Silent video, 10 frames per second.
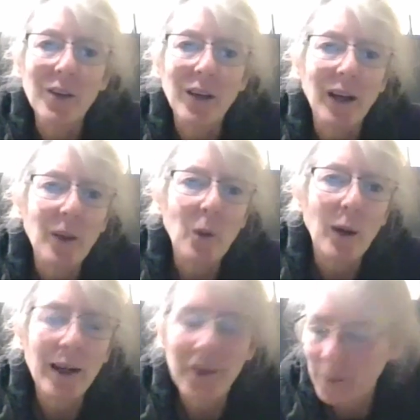that
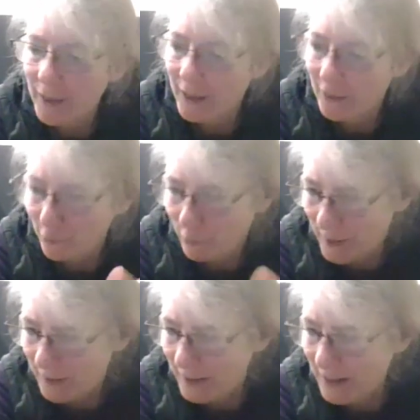otherwise might have
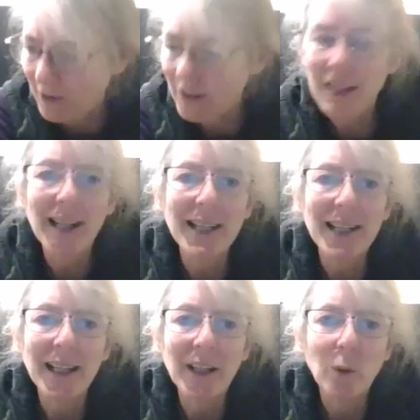been
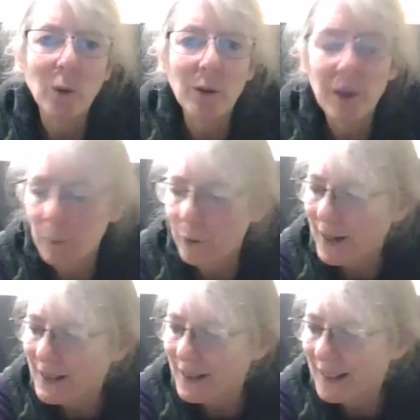irritating or
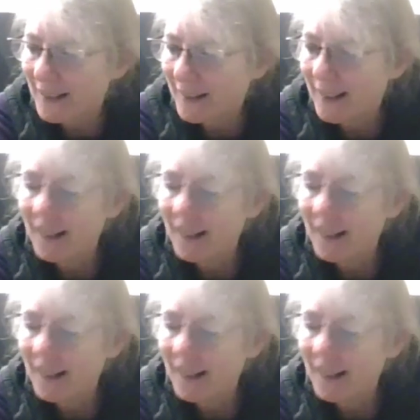depressing